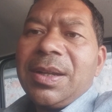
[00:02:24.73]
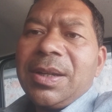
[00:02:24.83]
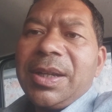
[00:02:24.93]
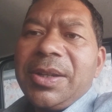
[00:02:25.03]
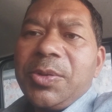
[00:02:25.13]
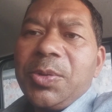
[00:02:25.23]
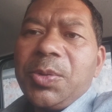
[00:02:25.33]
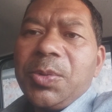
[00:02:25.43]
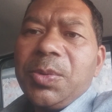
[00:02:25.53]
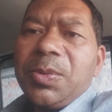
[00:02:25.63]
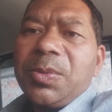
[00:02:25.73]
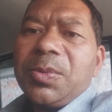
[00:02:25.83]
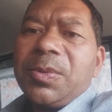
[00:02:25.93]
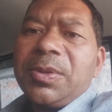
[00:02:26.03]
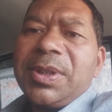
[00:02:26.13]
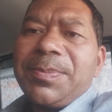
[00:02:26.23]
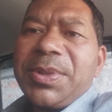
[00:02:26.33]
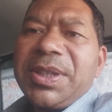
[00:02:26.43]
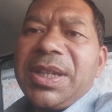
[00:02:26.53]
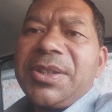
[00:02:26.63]
and due to the
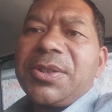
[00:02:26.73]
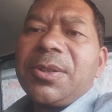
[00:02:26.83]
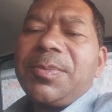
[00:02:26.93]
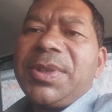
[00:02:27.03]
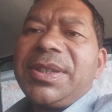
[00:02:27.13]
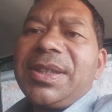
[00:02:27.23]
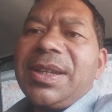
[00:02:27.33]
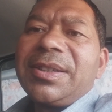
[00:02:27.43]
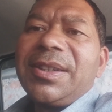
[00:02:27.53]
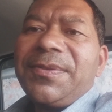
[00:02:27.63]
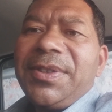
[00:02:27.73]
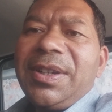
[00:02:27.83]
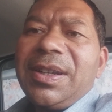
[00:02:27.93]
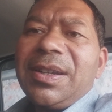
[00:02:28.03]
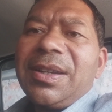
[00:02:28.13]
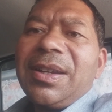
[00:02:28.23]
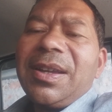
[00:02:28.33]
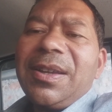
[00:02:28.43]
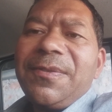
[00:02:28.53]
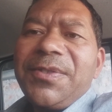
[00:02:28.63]
presence of this electric field,
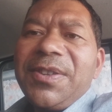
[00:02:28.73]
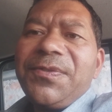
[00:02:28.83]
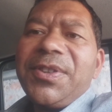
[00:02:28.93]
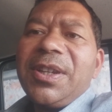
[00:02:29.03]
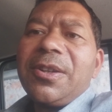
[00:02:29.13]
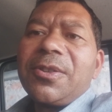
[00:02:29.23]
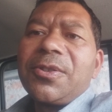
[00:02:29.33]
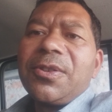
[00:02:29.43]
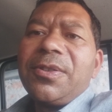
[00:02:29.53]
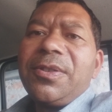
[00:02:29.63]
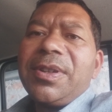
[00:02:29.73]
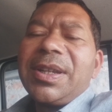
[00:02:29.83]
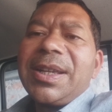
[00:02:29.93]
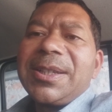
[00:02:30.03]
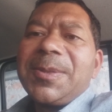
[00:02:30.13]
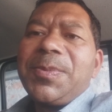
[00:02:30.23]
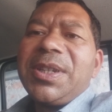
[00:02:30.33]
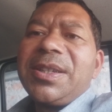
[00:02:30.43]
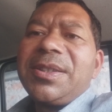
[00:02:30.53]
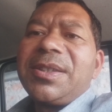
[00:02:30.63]
every free electron
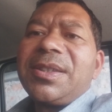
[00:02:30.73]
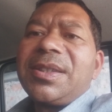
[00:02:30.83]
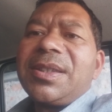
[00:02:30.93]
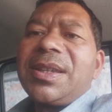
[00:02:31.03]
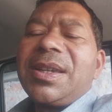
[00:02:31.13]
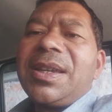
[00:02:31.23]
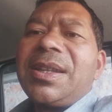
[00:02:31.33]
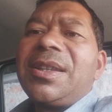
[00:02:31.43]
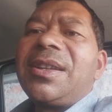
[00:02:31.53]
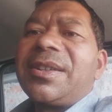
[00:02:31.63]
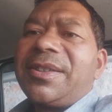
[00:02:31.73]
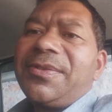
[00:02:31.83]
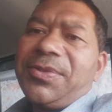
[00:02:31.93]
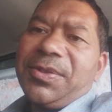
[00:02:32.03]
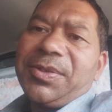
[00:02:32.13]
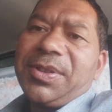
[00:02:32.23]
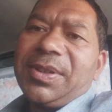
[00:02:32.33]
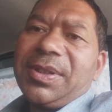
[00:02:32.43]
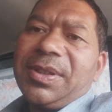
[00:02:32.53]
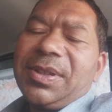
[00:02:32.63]
experience an electric
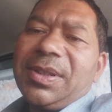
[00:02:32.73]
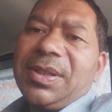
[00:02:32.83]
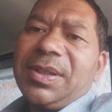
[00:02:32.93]
force.